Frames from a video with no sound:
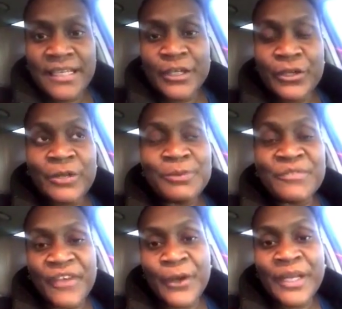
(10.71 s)
leader, it was
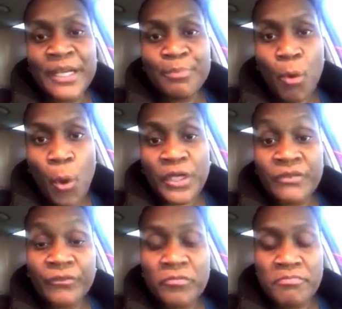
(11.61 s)
very
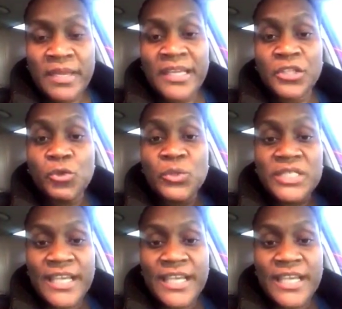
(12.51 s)
important for me to